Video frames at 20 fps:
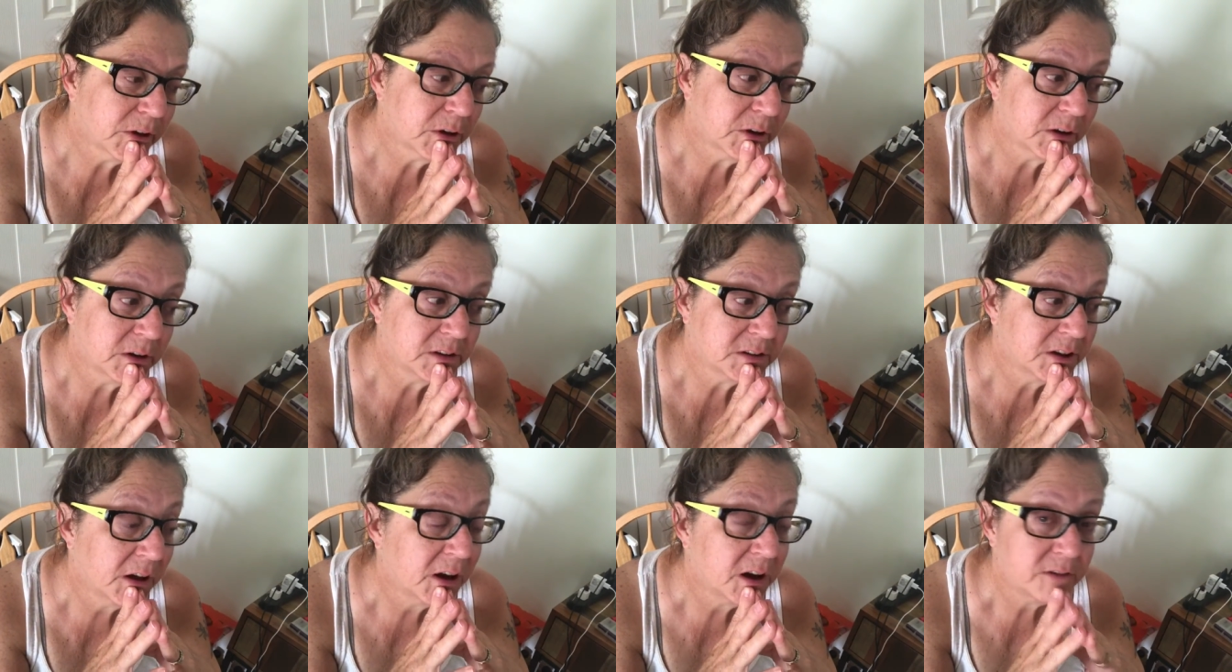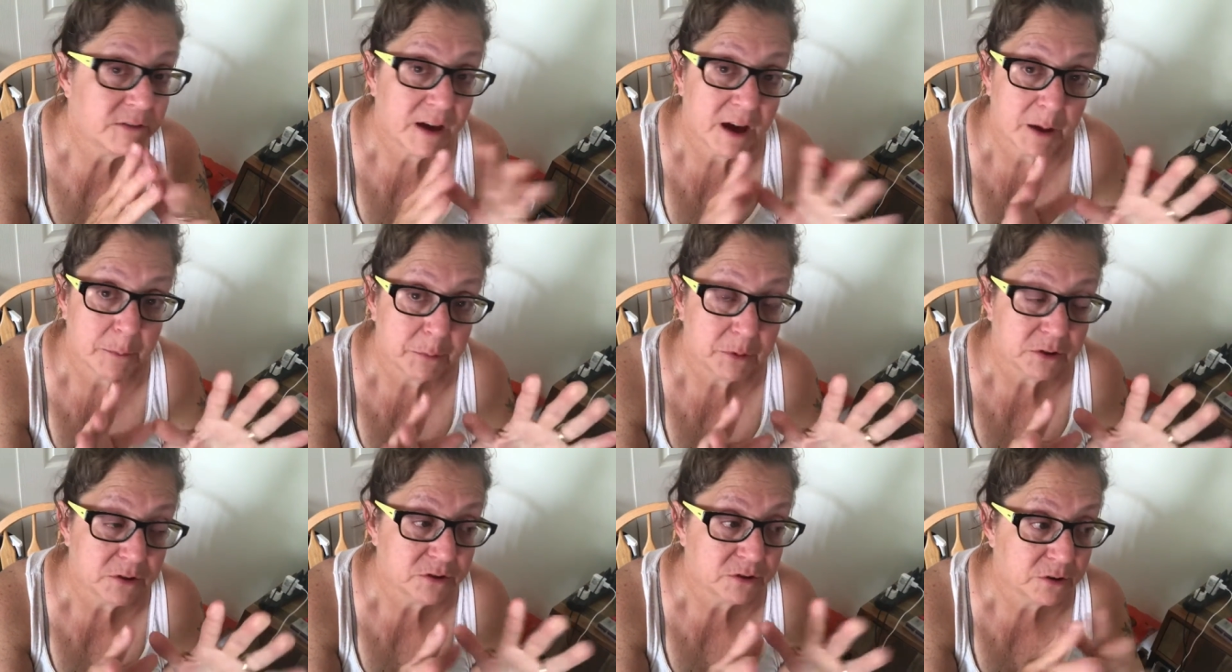got a ton of
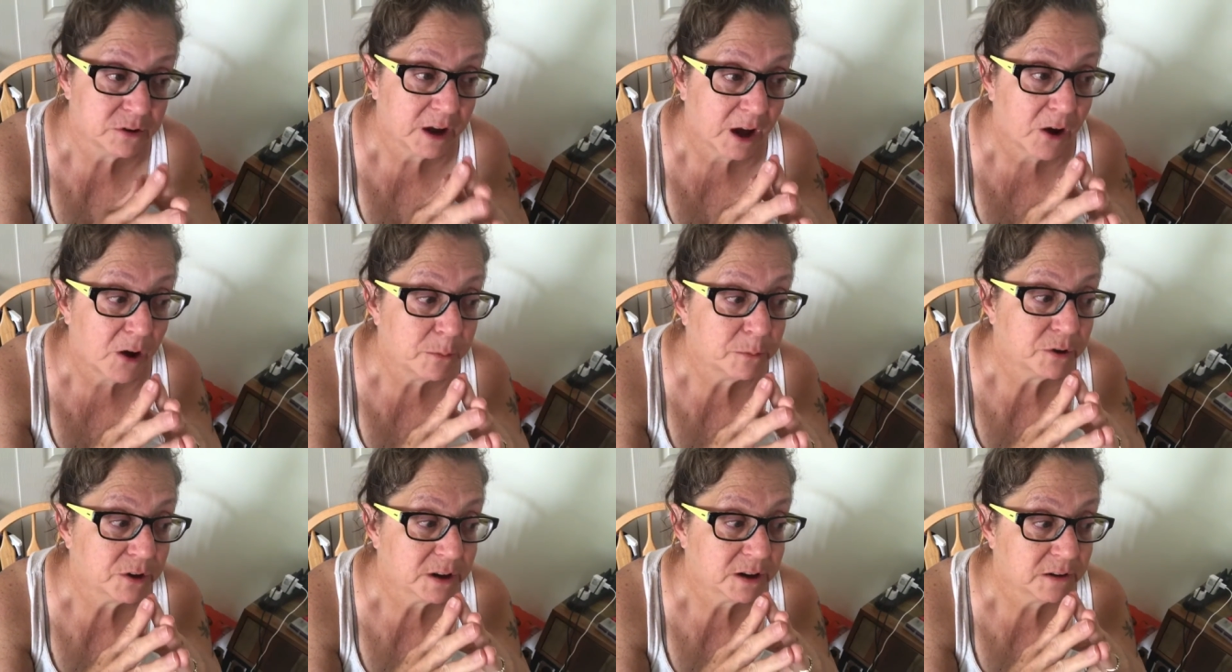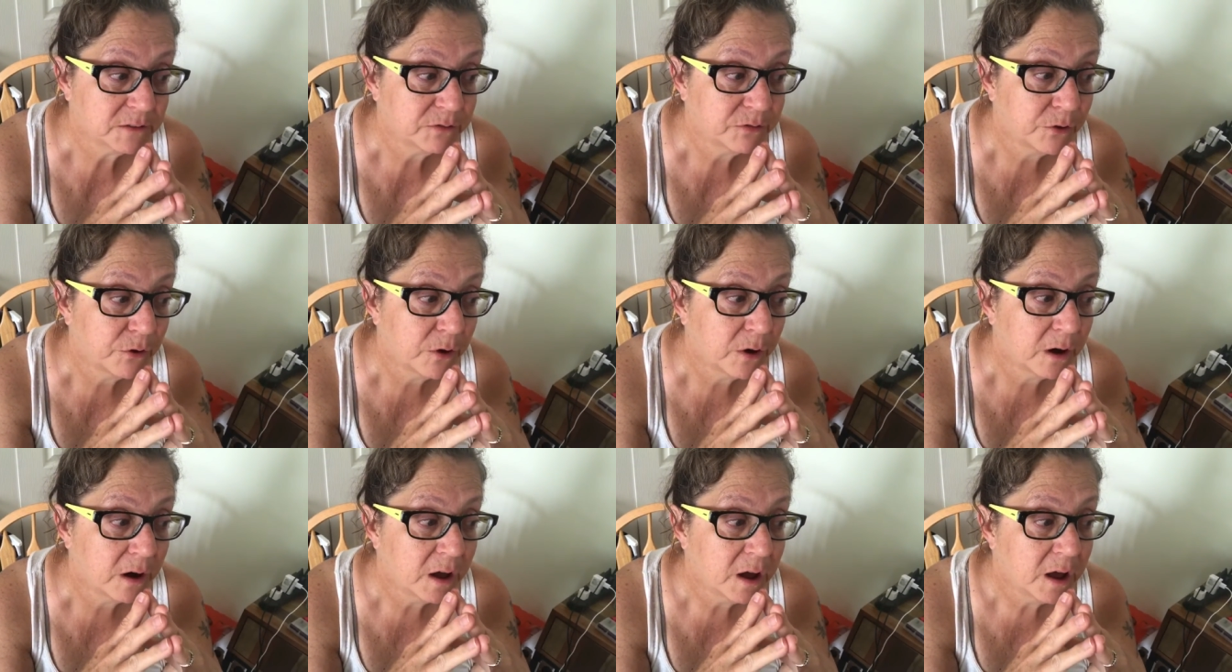apples, so now I'm looking
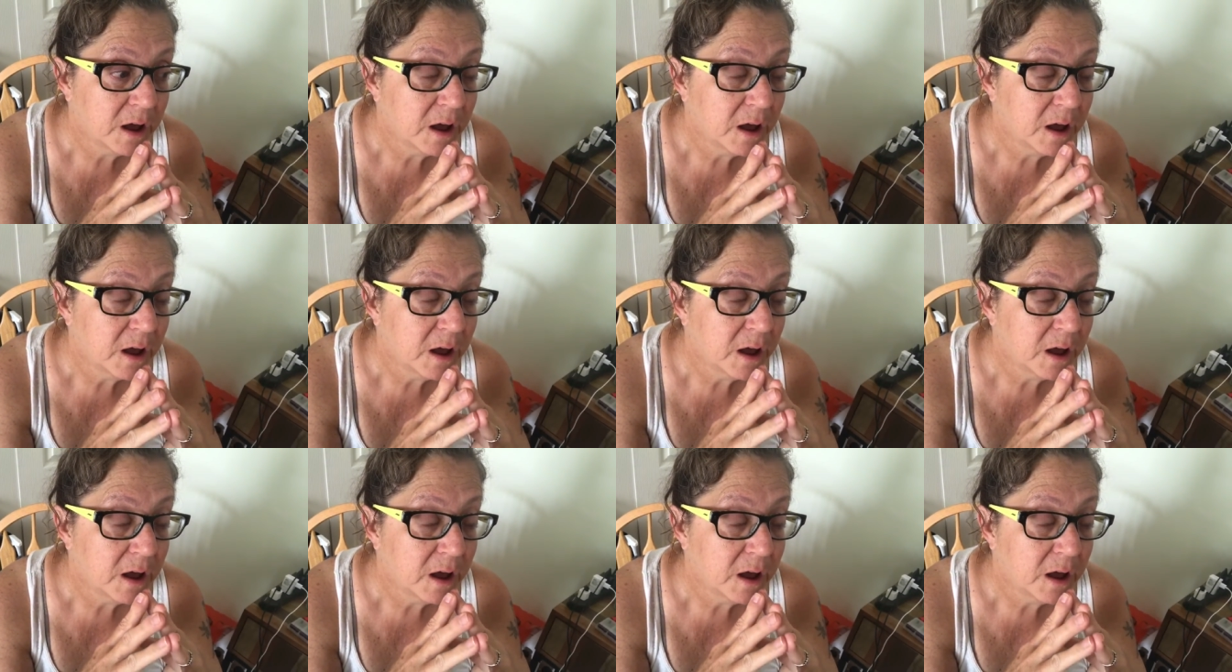for,